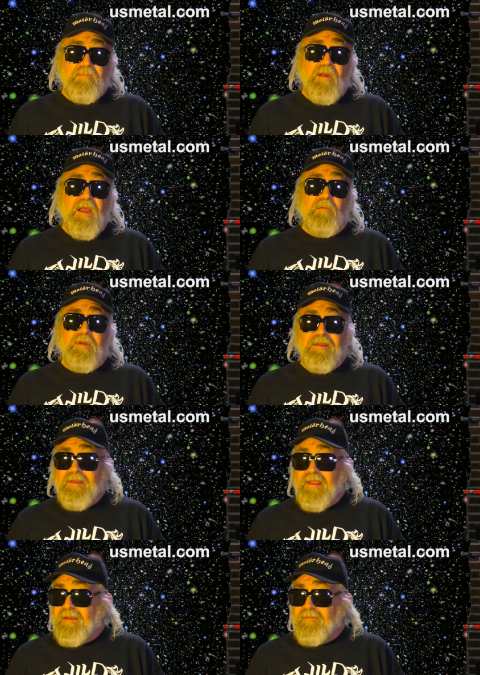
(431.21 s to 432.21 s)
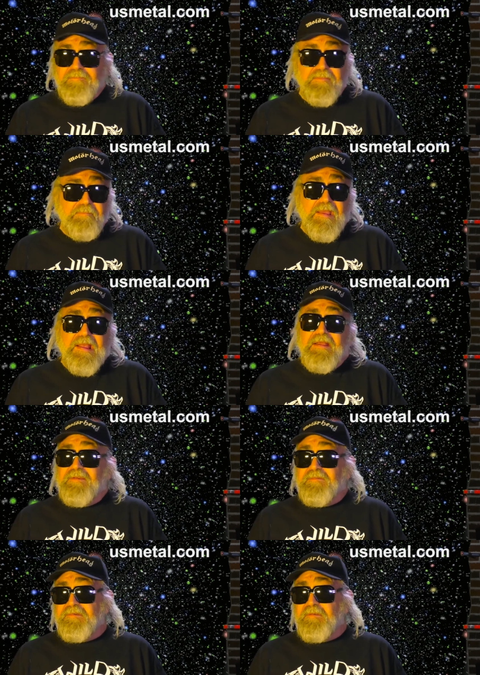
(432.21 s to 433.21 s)
I went, and the band
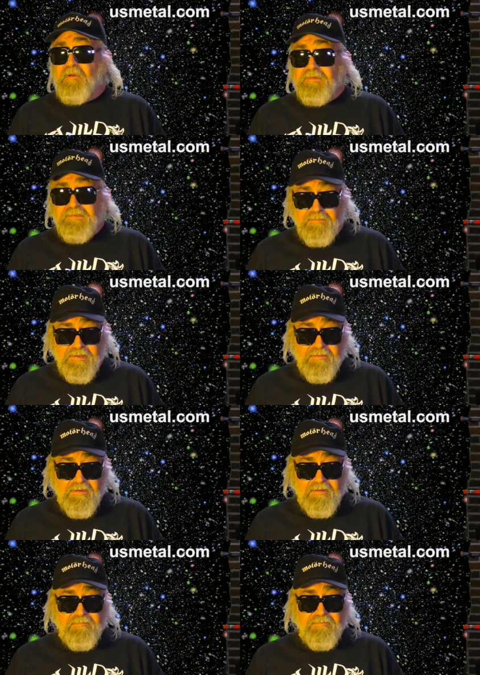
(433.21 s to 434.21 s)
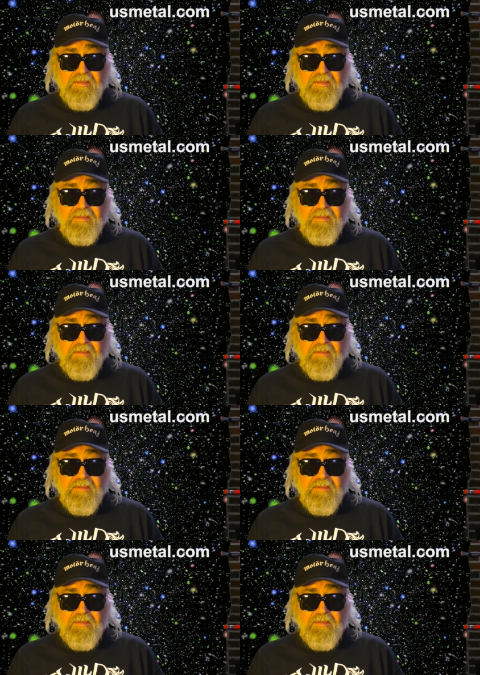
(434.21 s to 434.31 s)
guys were supposed to be there,